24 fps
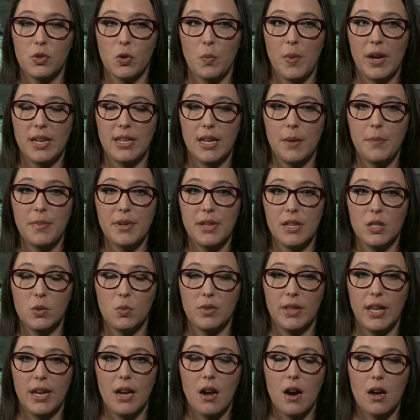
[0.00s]
So my deputies, when
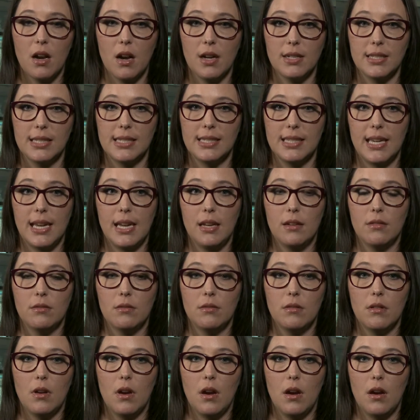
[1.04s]
they got on scene,
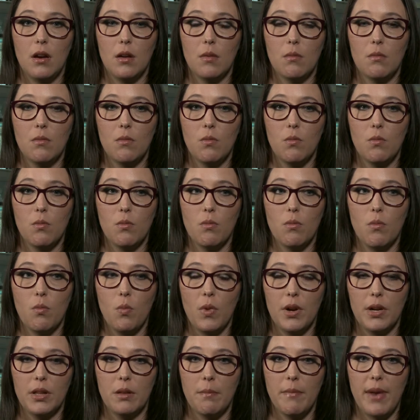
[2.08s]

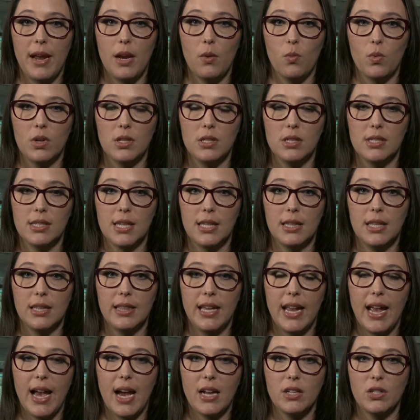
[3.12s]
one of the main ones said that they
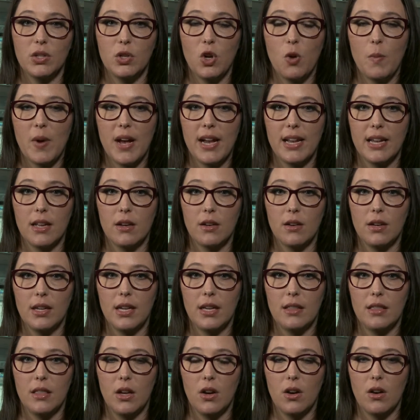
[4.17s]
had to go back and
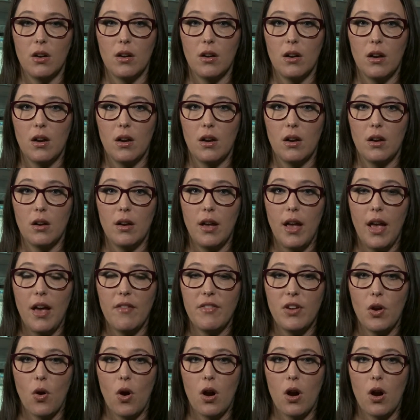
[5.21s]
get their heavy